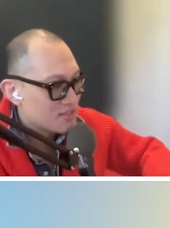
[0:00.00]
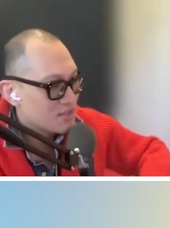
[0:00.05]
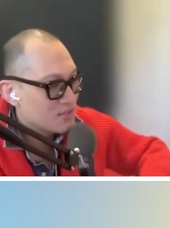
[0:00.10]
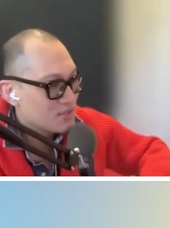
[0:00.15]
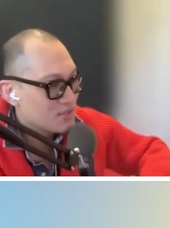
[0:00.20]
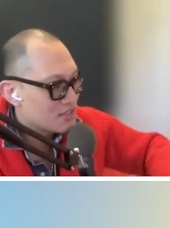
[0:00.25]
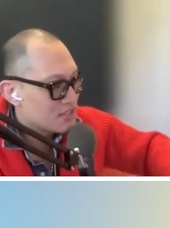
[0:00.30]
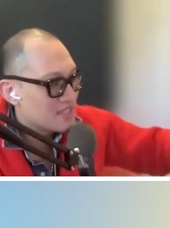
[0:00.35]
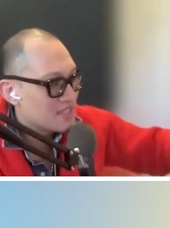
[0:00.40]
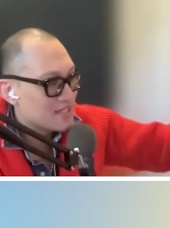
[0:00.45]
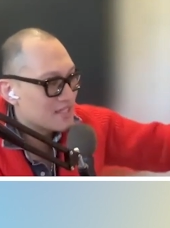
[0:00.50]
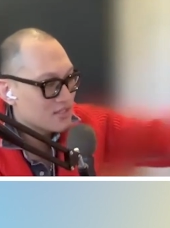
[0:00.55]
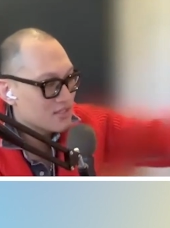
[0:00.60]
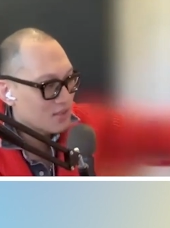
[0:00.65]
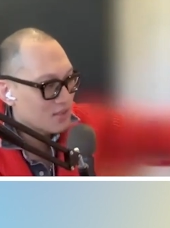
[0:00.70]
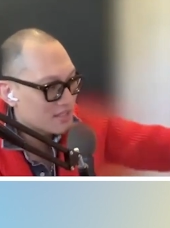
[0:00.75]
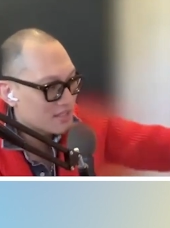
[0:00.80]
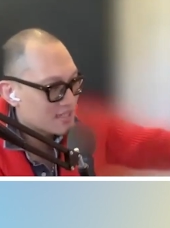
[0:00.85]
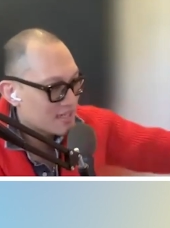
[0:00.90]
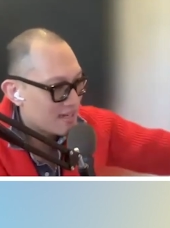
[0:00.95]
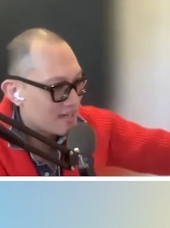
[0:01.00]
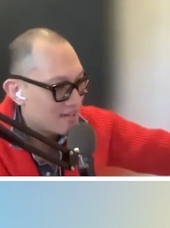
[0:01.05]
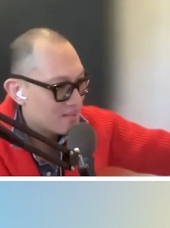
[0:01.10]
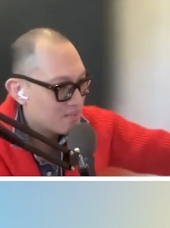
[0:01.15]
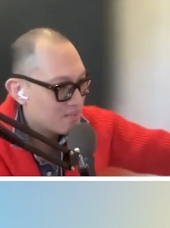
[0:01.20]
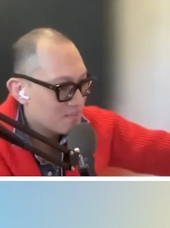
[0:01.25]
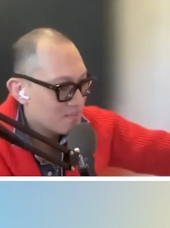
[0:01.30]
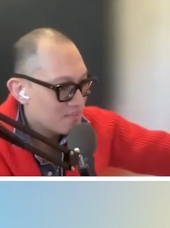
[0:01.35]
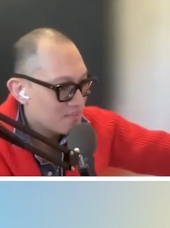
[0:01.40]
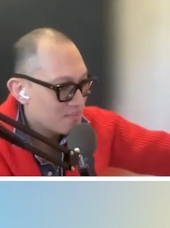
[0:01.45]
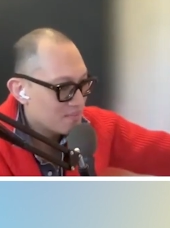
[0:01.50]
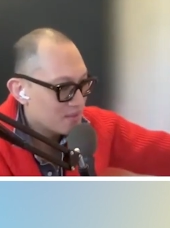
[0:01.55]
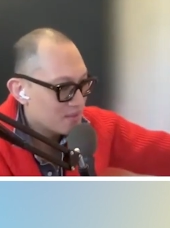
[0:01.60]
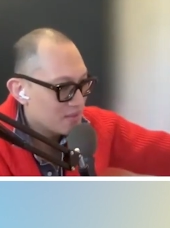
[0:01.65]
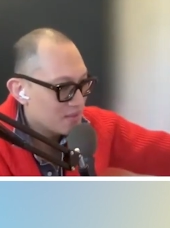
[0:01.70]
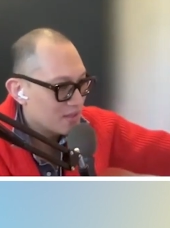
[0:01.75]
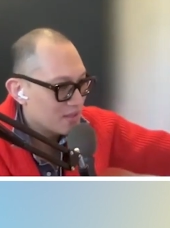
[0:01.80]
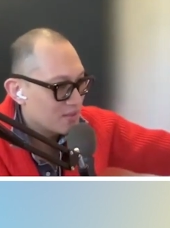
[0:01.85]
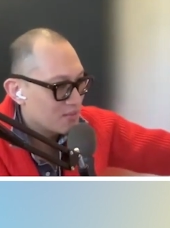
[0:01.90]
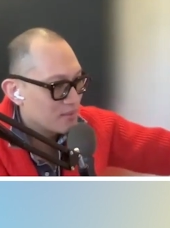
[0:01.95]
Do you see this all the time?
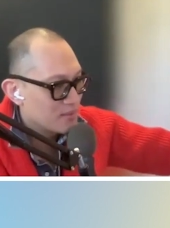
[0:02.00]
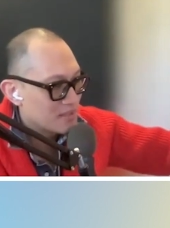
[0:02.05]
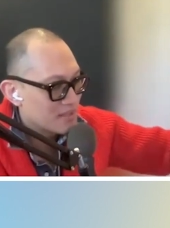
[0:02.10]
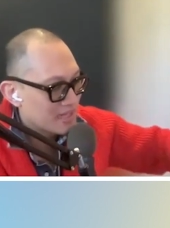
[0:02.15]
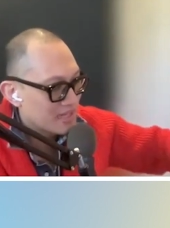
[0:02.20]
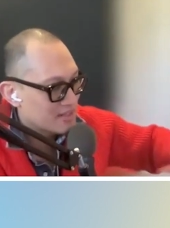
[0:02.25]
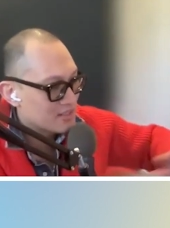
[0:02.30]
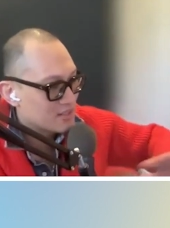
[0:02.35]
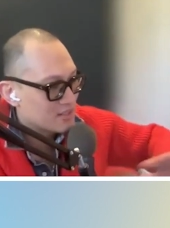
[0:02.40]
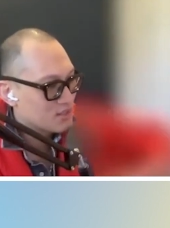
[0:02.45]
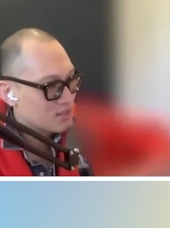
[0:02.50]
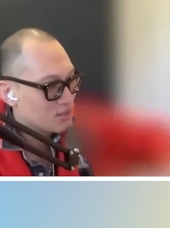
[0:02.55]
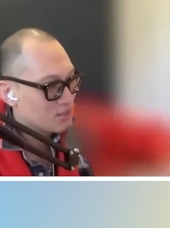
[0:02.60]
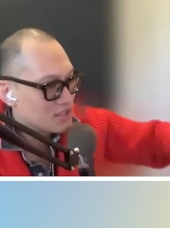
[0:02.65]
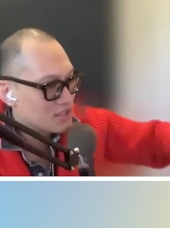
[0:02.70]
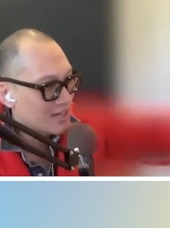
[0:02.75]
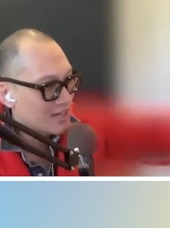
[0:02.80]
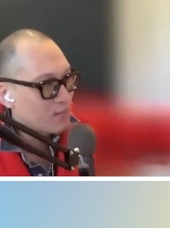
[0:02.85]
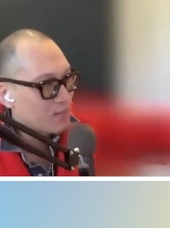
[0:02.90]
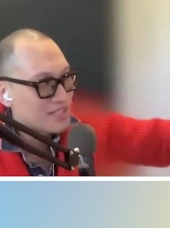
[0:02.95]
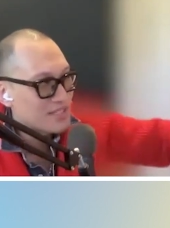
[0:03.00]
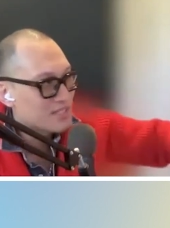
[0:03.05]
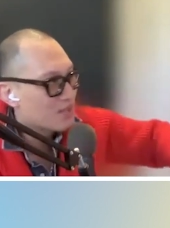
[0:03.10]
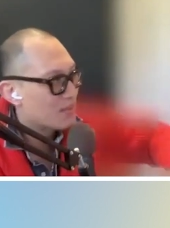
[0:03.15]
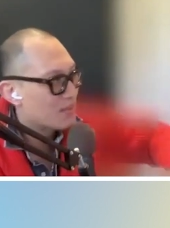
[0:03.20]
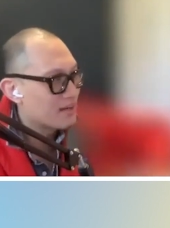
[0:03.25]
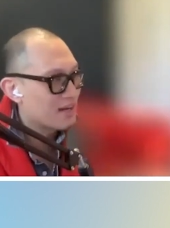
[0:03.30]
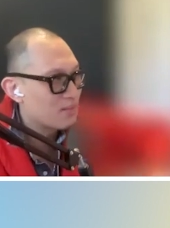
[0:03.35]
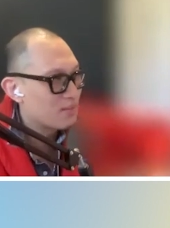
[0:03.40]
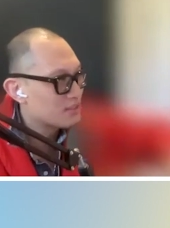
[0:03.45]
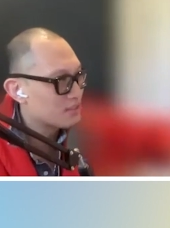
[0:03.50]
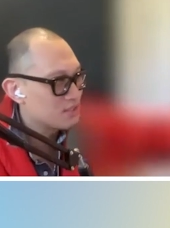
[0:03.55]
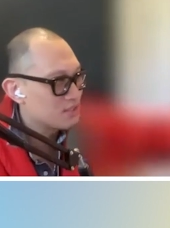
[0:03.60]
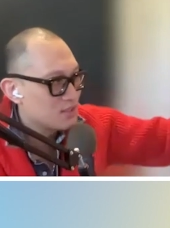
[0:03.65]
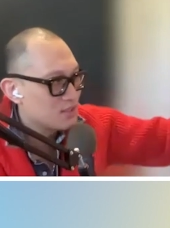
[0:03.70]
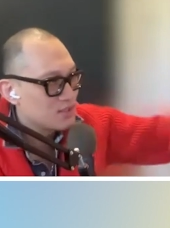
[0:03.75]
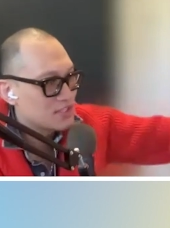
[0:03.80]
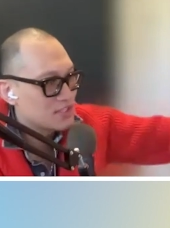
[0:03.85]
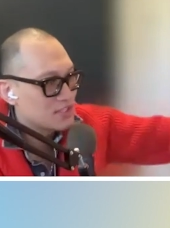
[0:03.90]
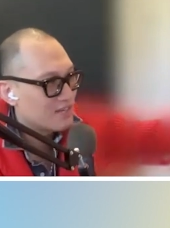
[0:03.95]
With like the sous chef. What is going on with the
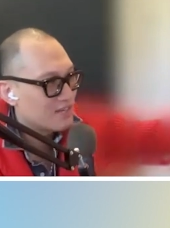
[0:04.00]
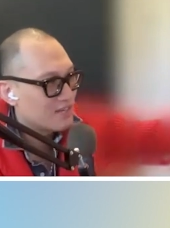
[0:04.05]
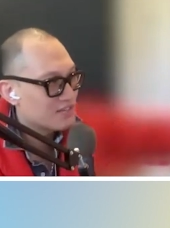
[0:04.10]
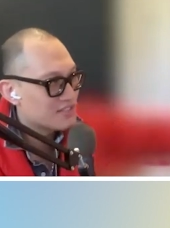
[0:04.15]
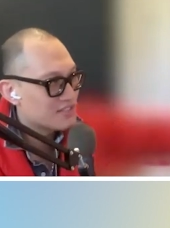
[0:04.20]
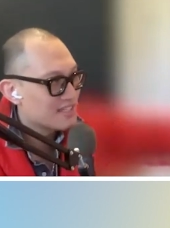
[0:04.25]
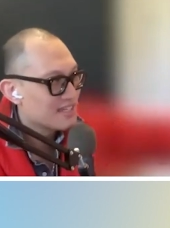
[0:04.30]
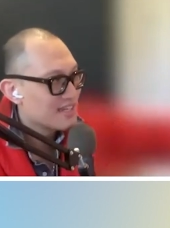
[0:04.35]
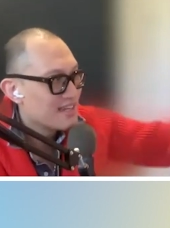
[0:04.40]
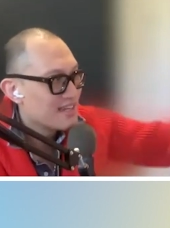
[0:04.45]
sous chefs?